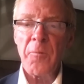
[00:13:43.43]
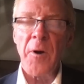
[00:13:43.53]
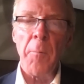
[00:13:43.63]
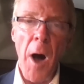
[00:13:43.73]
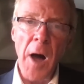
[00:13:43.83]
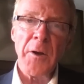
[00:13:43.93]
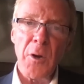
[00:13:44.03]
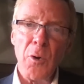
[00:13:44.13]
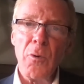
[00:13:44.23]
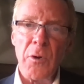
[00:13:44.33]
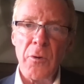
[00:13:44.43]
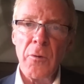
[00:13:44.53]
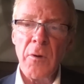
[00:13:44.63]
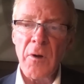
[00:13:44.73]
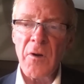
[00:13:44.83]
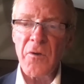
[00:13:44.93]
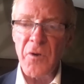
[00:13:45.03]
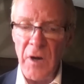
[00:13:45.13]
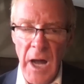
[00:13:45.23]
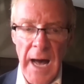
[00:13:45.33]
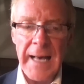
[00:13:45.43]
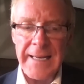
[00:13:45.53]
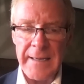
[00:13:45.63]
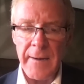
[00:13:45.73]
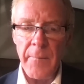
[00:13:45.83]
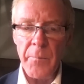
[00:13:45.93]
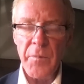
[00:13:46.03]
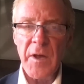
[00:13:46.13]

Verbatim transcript: from Honolulu to Lahaina.